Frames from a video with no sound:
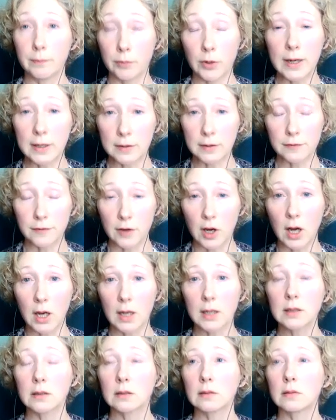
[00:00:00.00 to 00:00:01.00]
brain
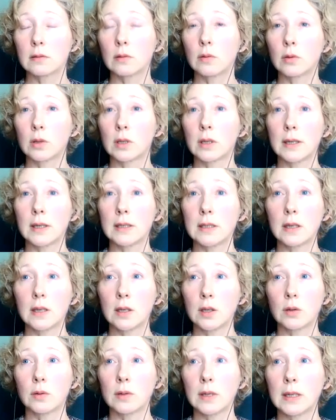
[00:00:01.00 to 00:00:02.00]
fog or uh,
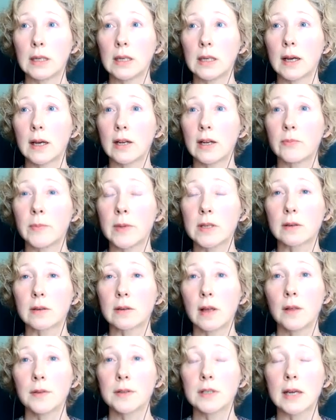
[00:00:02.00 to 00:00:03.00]
you know any kind of mental
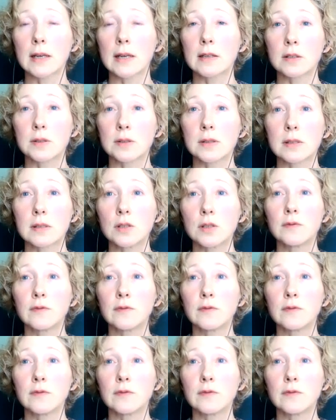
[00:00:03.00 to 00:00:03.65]
health diagnosis,